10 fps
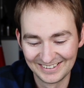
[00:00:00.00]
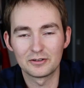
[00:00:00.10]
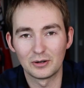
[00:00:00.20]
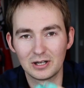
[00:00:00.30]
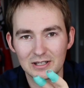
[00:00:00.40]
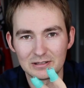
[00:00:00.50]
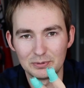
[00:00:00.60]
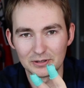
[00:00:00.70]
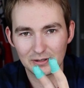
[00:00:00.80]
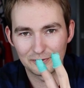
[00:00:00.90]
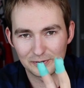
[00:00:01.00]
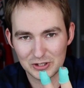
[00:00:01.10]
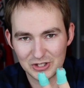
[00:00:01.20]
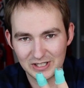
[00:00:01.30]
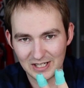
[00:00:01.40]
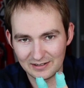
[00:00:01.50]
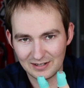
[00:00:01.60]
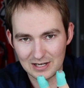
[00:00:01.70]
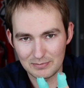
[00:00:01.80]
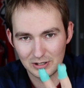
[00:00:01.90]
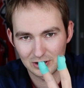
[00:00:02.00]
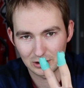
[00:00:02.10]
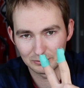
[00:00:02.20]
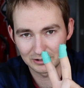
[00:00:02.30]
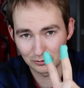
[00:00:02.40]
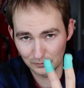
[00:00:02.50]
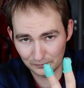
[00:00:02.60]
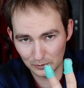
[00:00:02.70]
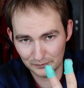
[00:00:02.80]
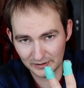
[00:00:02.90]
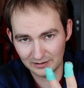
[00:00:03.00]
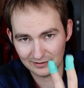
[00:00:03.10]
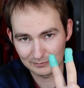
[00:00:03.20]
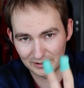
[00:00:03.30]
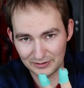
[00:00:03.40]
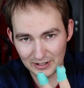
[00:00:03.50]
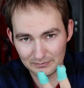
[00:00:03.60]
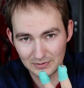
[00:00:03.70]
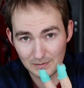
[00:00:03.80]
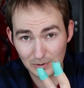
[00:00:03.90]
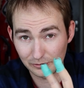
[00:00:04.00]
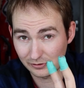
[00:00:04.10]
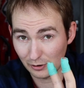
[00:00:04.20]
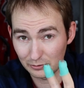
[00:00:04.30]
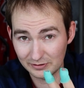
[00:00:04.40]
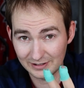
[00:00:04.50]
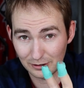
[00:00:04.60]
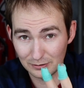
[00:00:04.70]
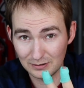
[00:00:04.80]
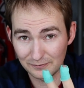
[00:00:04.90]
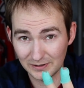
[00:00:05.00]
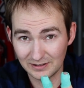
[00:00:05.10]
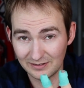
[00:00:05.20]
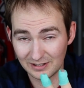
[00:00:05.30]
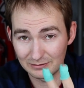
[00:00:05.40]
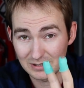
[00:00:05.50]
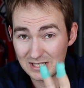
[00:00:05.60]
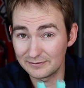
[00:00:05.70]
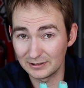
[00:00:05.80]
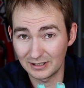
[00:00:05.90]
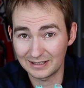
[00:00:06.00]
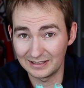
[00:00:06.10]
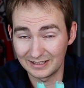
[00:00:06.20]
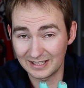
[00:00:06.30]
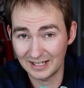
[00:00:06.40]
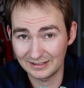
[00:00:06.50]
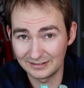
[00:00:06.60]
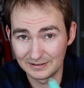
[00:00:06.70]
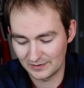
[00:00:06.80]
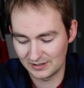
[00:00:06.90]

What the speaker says: So I like to put the friction guard tape on my 2 forefingers and my thumb, because those are the only fingers that I'm ever likely to cut,